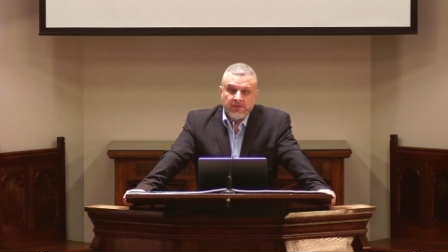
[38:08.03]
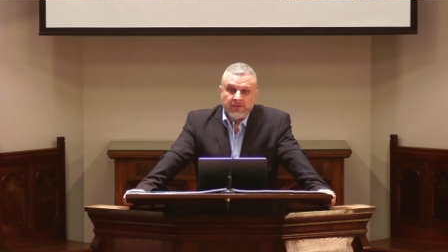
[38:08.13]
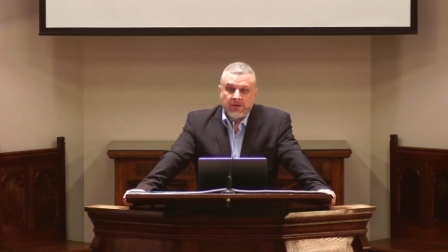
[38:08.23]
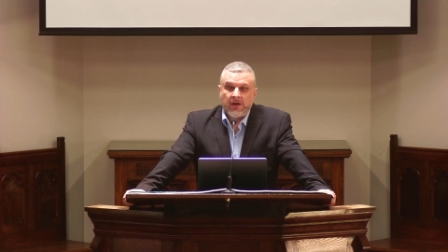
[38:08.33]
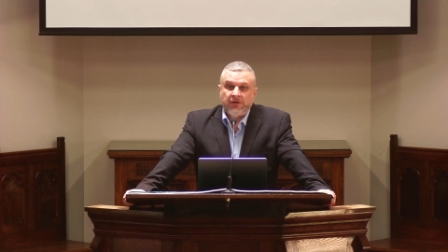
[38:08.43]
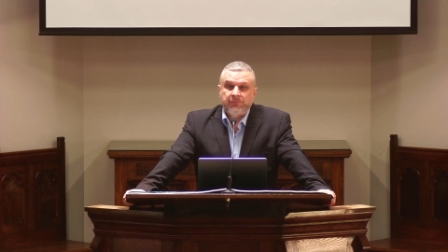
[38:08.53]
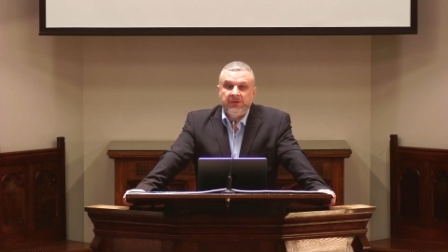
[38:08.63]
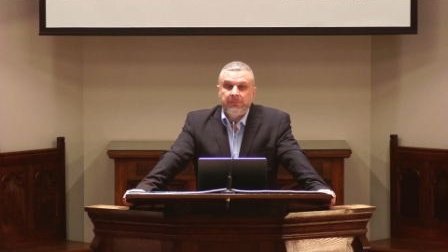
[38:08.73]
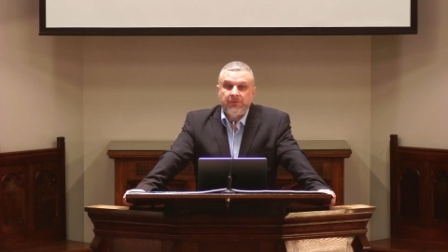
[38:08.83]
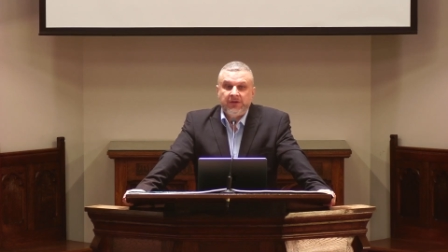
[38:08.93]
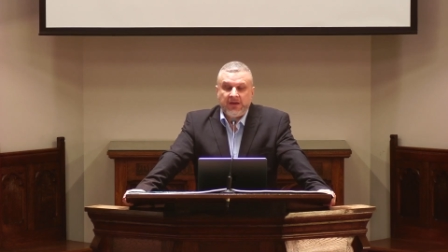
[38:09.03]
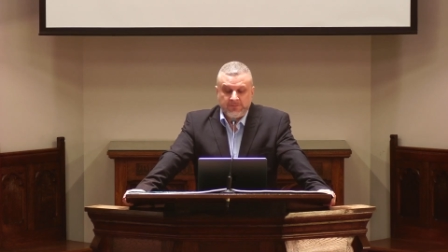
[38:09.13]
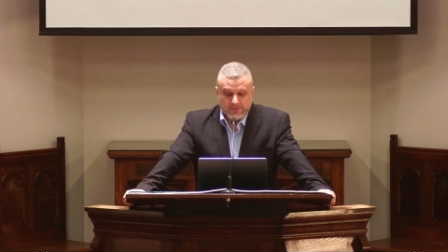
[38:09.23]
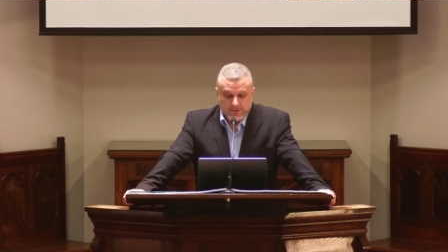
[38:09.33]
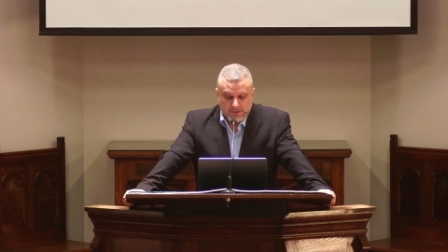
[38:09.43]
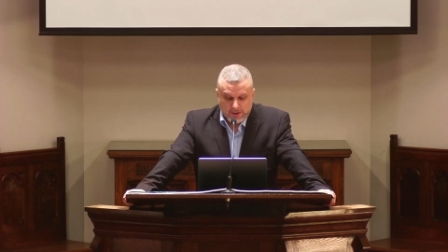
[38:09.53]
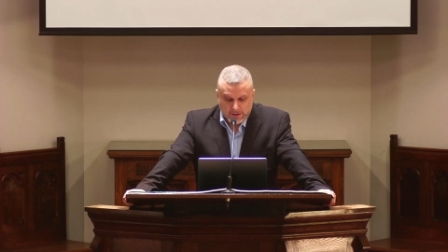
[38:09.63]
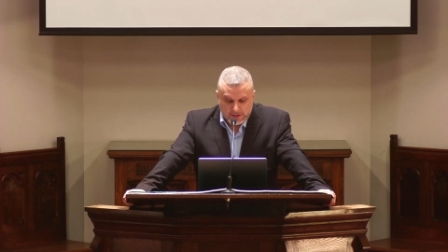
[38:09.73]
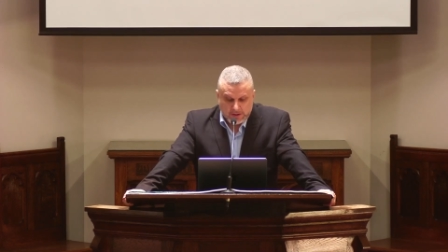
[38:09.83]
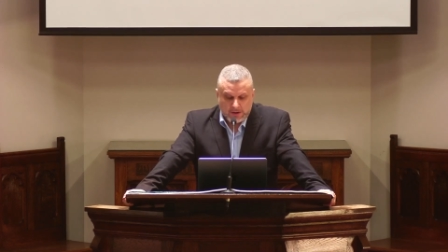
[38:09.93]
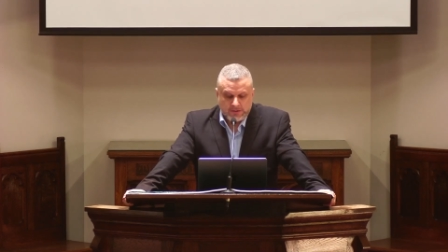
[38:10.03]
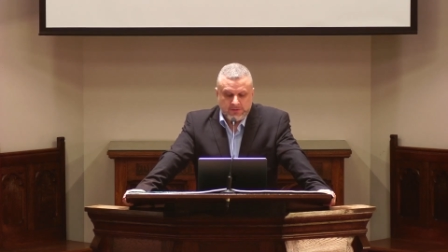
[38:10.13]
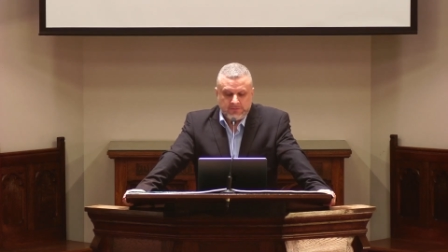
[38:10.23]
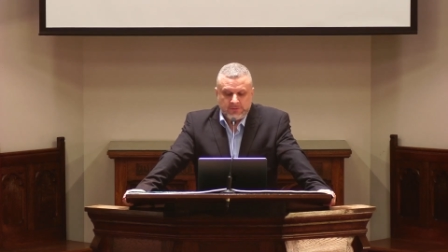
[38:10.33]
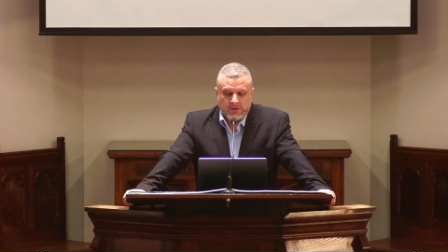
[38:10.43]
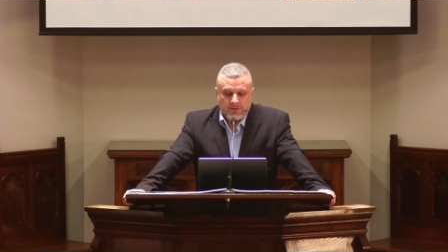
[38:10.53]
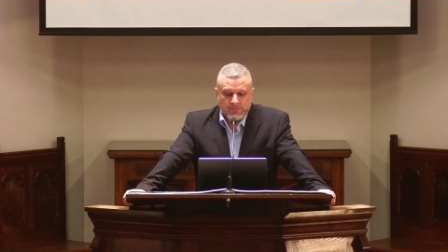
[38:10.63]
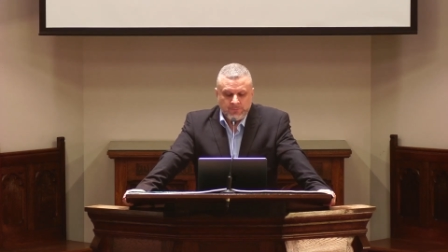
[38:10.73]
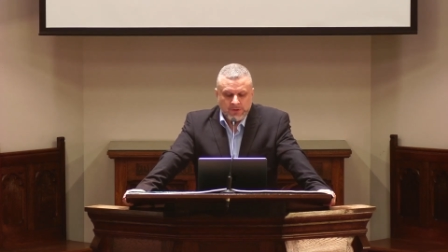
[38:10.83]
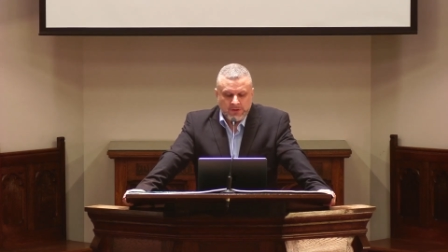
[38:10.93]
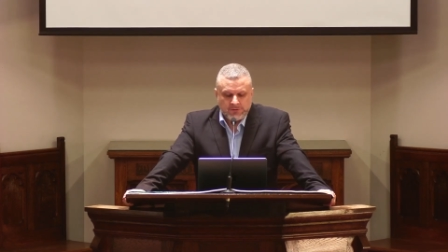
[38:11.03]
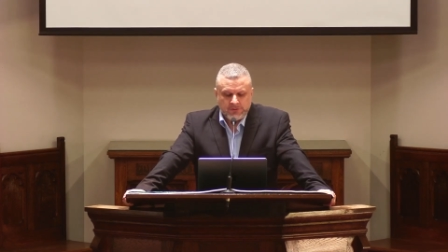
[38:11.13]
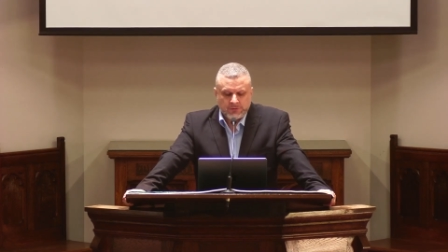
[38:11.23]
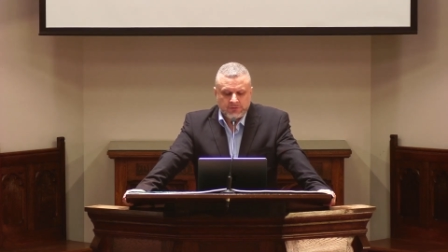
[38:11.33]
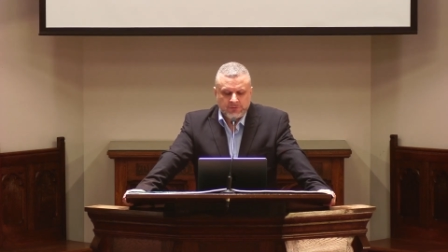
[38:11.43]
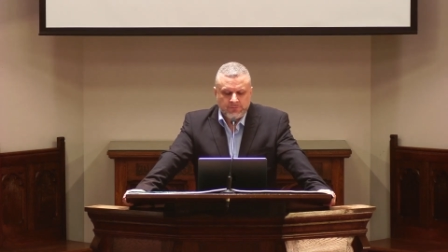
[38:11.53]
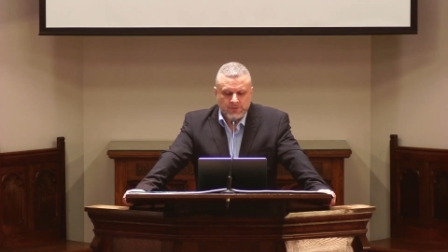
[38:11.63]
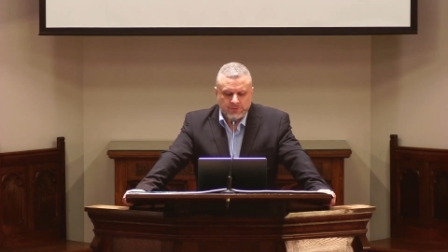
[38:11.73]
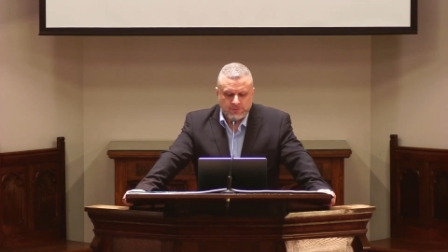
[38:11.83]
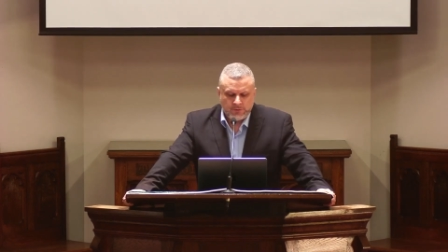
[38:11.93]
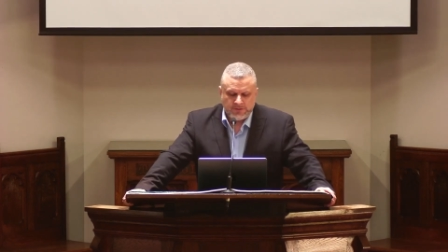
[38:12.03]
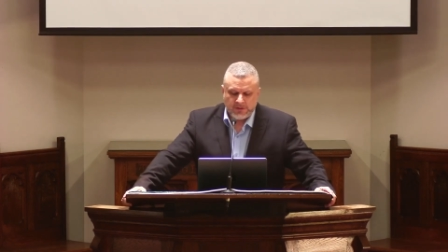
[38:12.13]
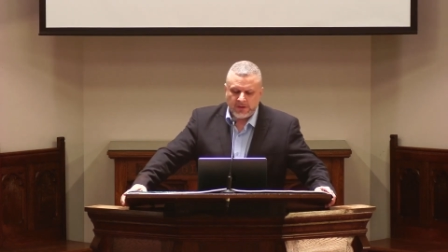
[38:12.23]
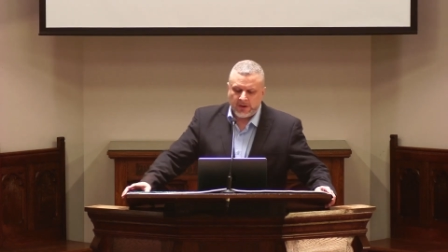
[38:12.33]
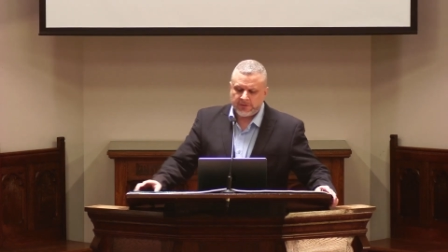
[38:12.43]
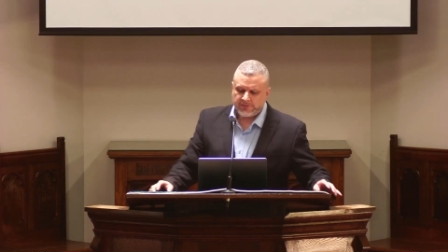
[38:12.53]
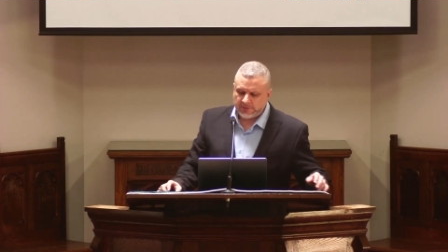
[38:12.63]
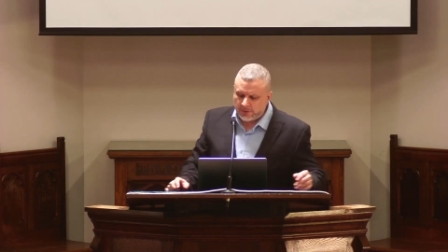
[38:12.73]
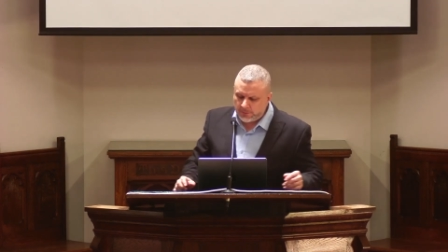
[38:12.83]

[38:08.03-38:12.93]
cause people to have a, a godly sorrow. It shows us in verse 3 that godly sorrow